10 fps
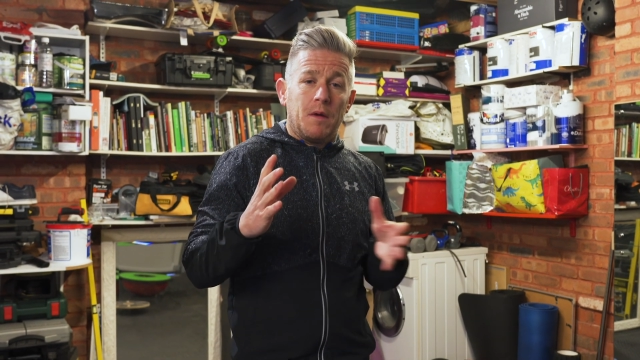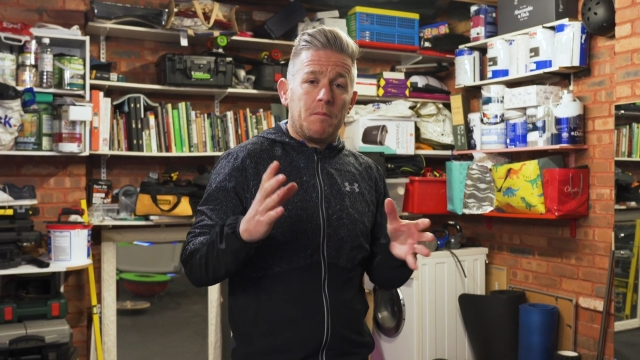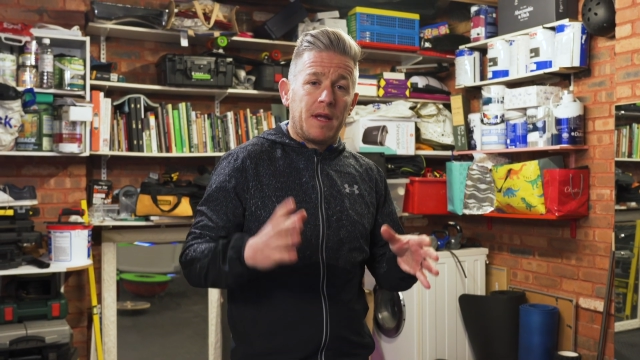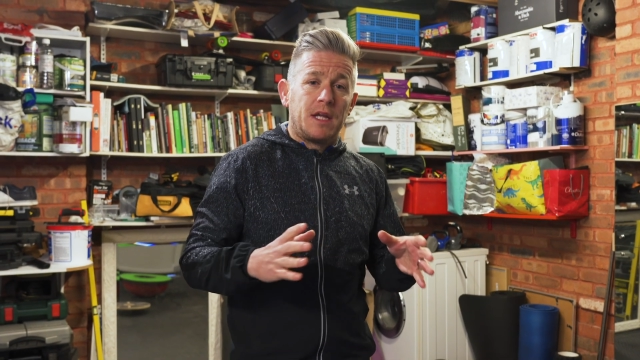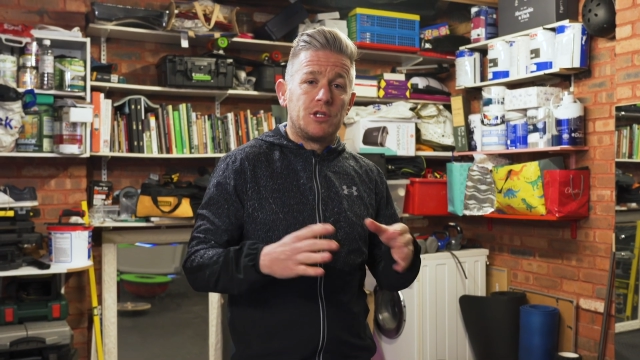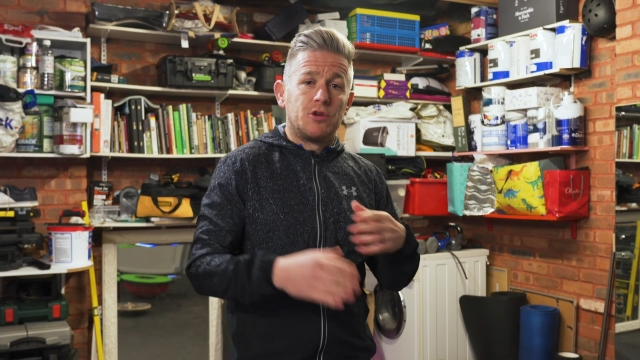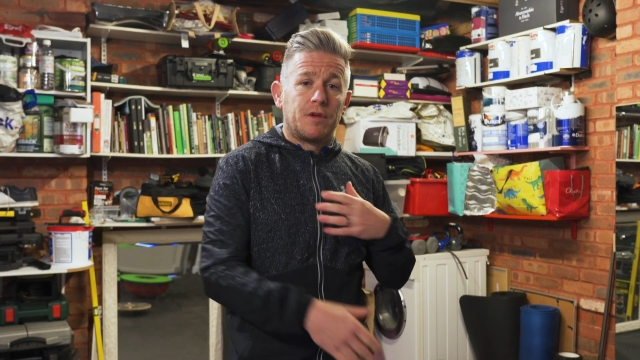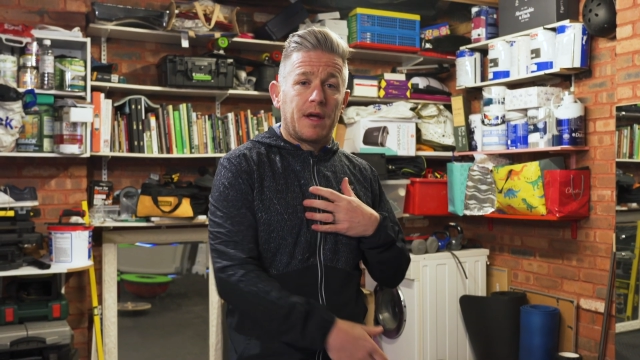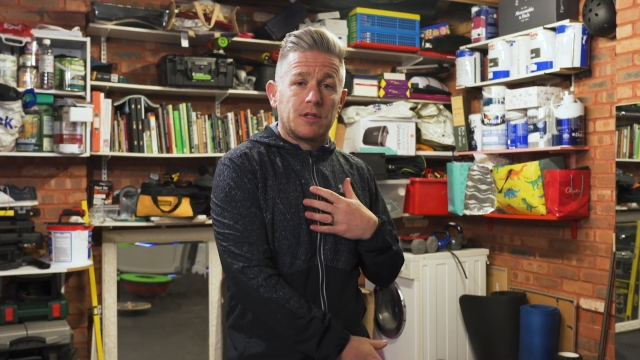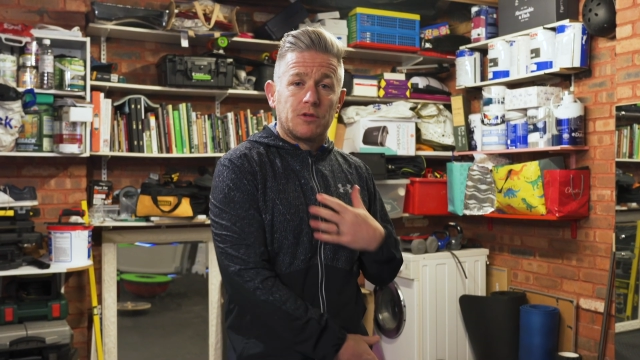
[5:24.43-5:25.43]
making sure
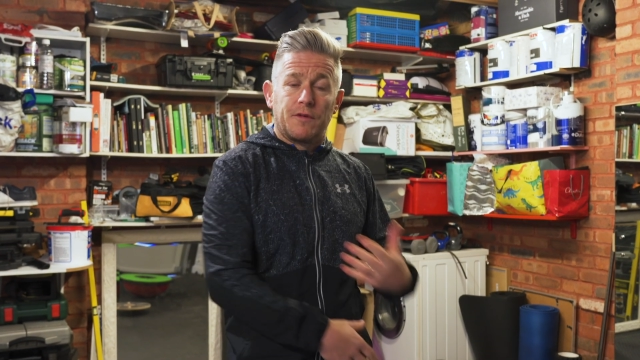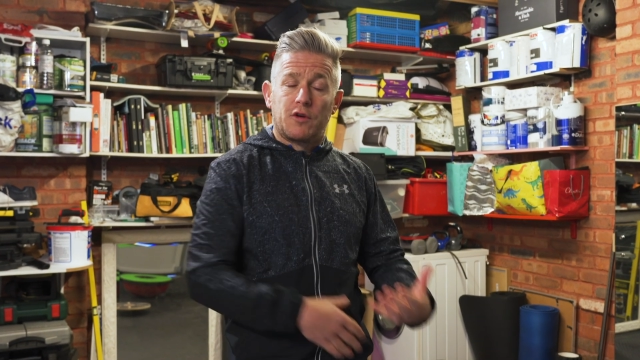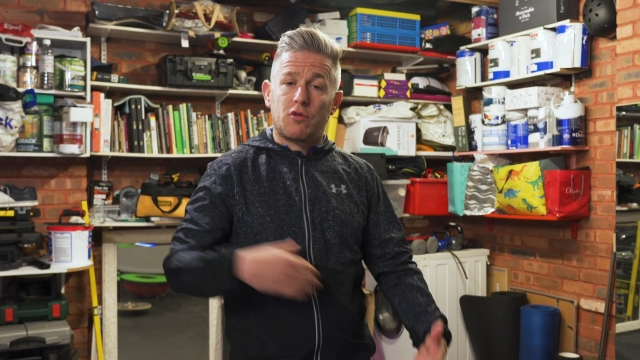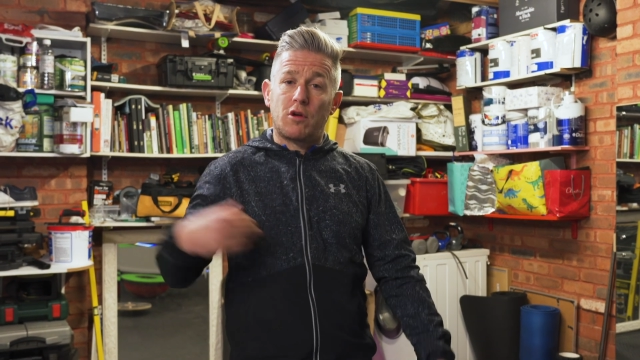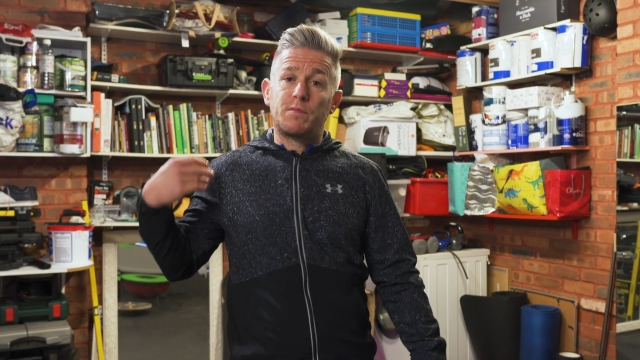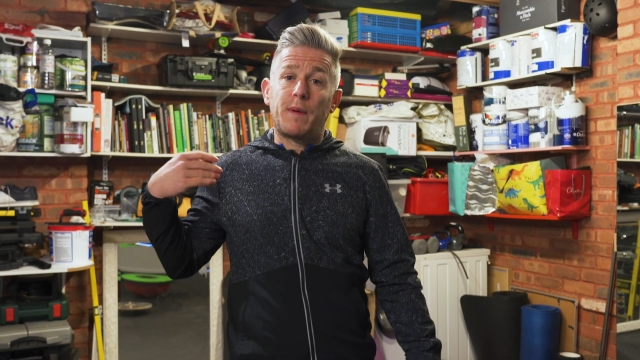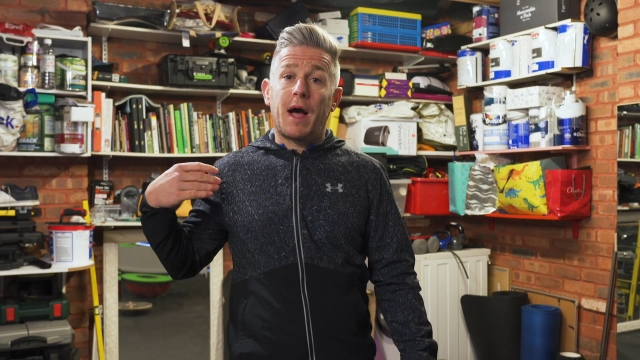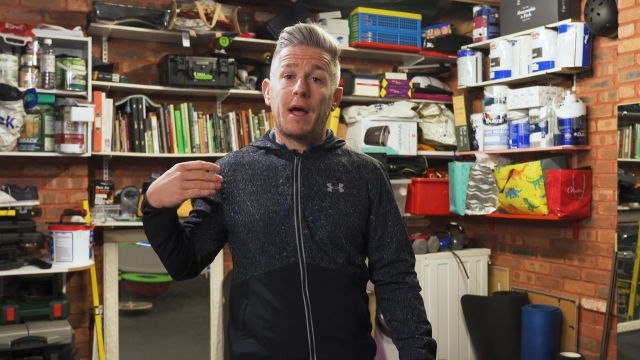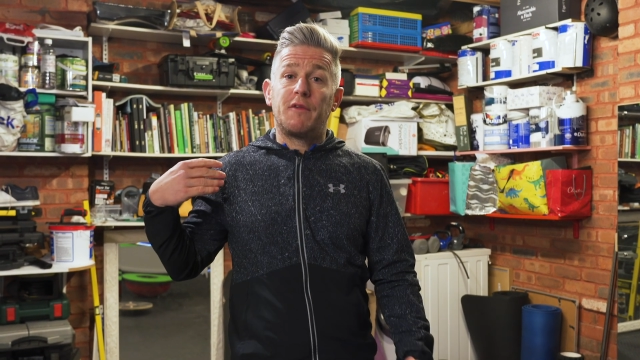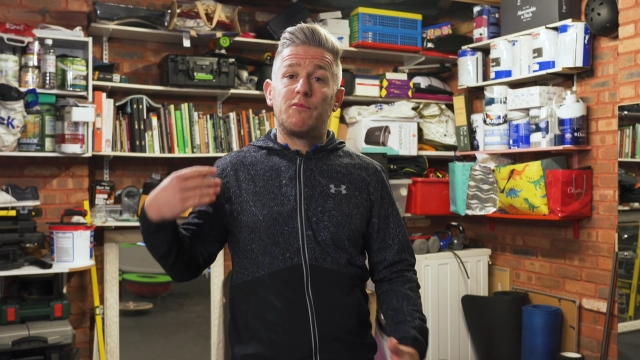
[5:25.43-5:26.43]
that I had sort of a cross
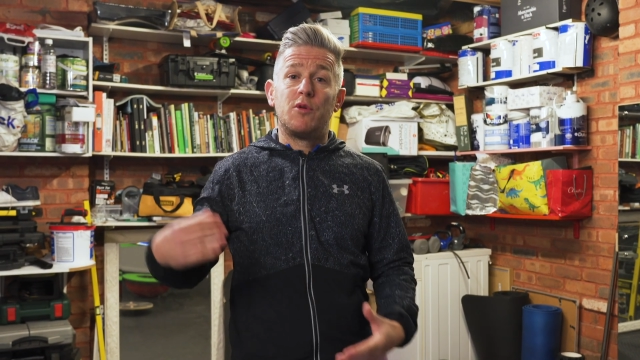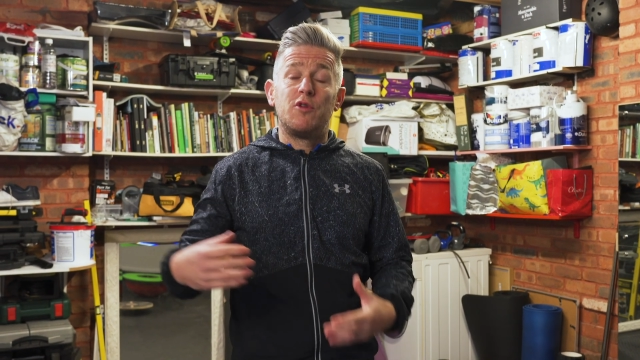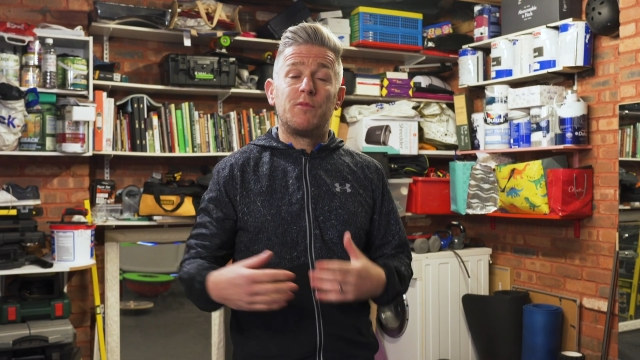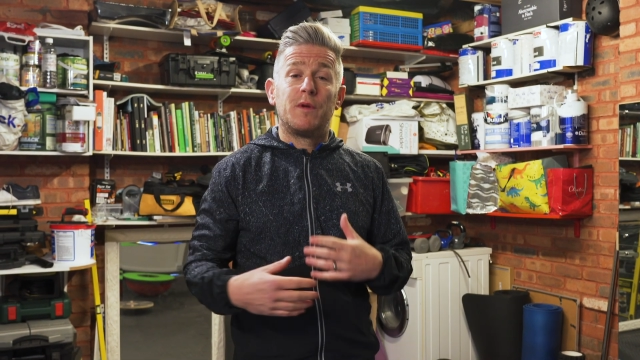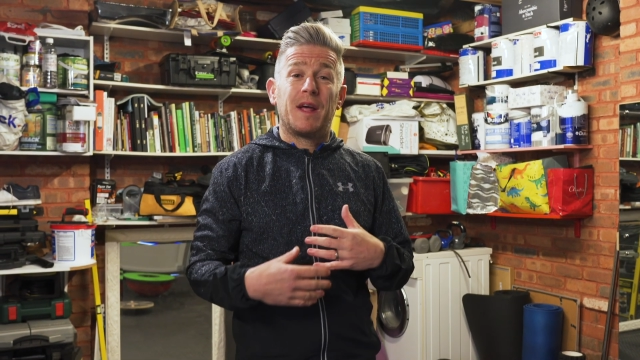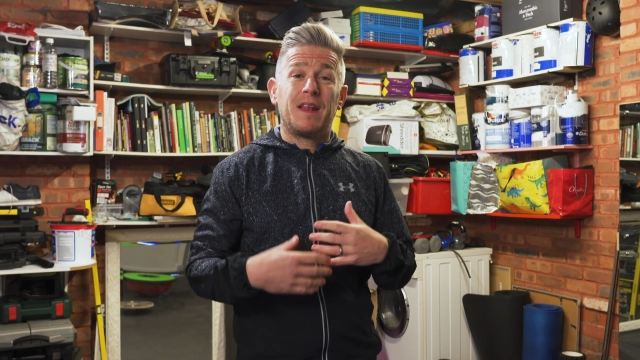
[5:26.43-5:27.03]
pattern of movement,